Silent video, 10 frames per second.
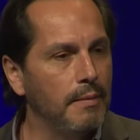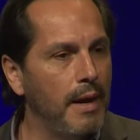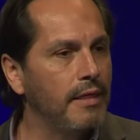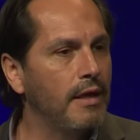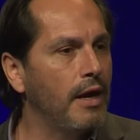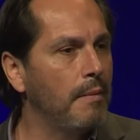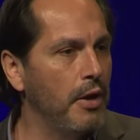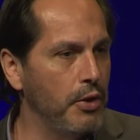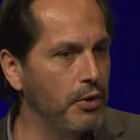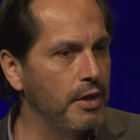I thought
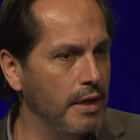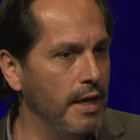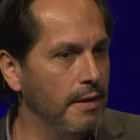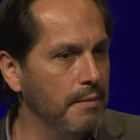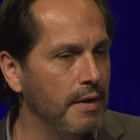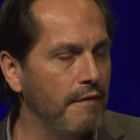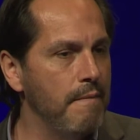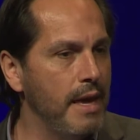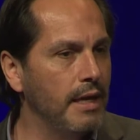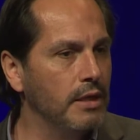about your theme of
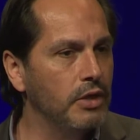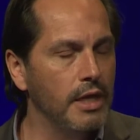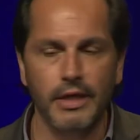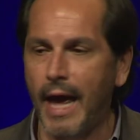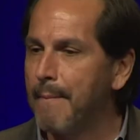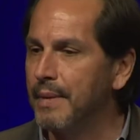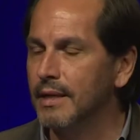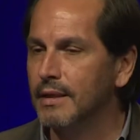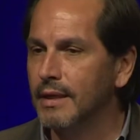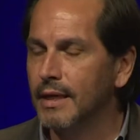making change happen.